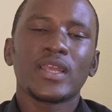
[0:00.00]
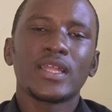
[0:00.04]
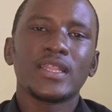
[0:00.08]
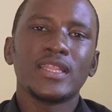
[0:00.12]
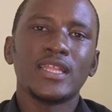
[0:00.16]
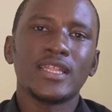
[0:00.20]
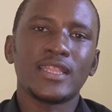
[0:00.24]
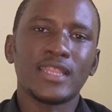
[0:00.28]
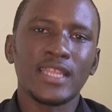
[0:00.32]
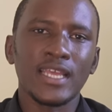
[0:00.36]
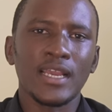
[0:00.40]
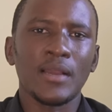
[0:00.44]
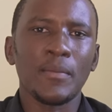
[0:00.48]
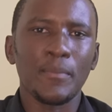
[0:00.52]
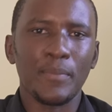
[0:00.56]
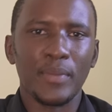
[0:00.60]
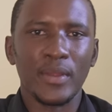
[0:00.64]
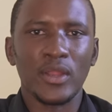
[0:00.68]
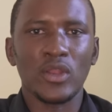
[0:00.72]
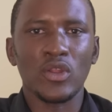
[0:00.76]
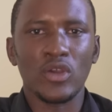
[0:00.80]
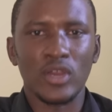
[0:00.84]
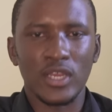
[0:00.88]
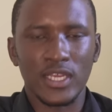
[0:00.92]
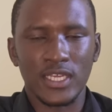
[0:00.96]
the thing,
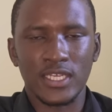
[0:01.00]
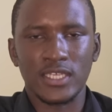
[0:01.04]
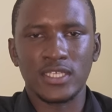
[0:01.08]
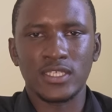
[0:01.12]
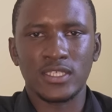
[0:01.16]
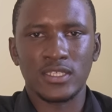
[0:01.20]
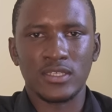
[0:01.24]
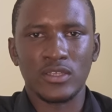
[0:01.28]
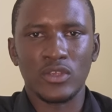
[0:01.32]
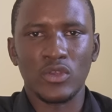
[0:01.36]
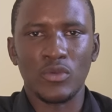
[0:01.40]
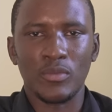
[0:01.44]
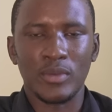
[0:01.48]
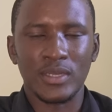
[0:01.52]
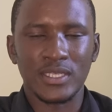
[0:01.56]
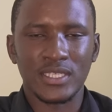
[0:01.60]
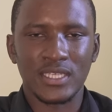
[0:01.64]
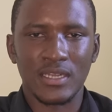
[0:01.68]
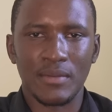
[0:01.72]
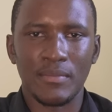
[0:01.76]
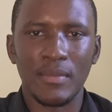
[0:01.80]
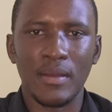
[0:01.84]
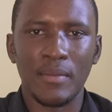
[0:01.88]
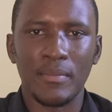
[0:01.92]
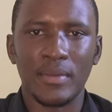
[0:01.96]
Pelo, is you
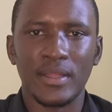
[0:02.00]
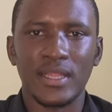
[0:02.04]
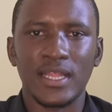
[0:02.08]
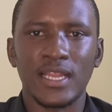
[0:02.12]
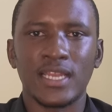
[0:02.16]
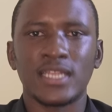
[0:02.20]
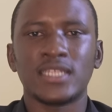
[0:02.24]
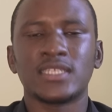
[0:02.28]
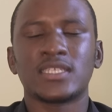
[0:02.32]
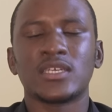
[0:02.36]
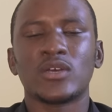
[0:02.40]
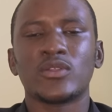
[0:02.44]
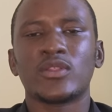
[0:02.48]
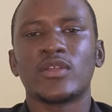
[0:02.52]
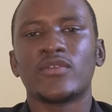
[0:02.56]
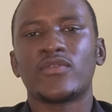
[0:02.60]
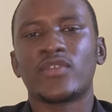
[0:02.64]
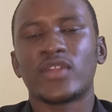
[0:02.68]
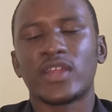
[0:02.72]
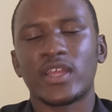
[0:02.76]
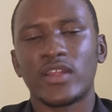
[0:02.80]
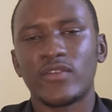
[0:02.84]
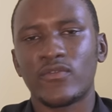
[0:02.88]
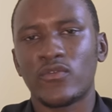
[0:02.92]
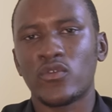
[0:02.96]
must remember that in South
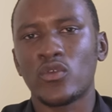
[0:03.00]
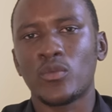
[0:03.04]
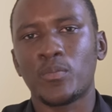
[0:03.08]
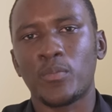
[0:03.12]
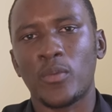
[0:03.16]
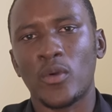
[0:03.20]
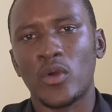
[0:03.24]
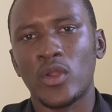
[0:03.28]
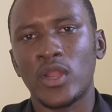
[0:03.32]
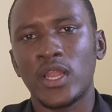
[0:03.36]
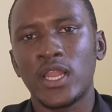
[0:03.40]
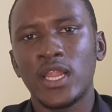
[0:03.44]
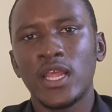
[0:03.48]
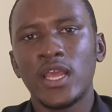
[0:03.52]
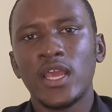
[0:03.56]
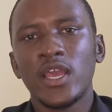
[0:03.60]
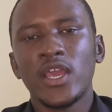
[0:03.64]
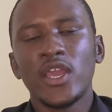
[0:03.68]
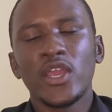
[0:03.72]
African football,